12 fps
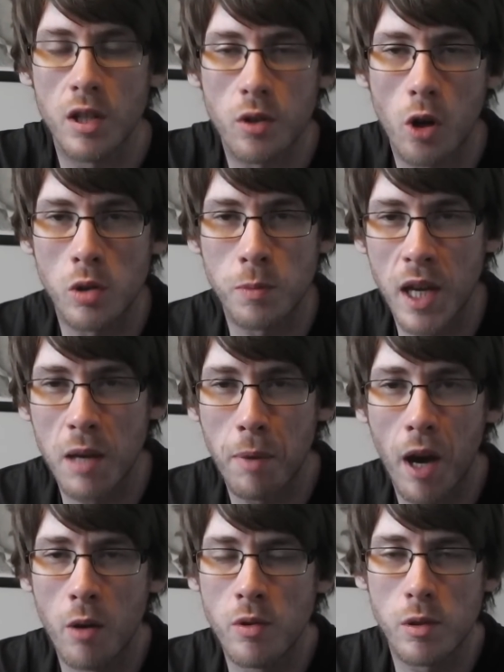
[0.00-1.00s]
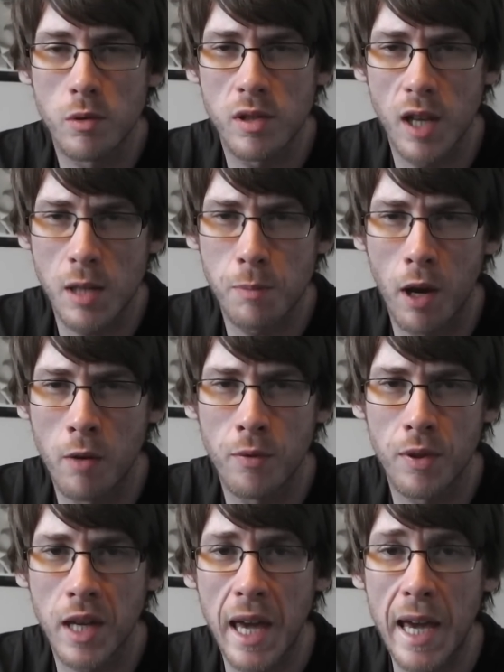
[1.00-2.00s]
This cost me £8. It was £6
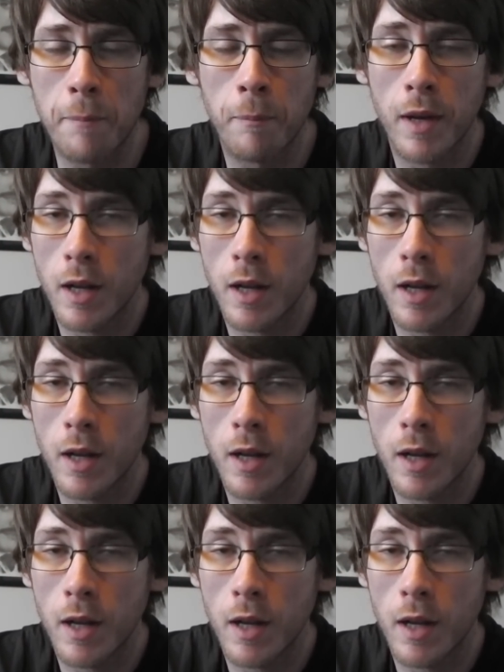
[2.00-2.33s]
for the game,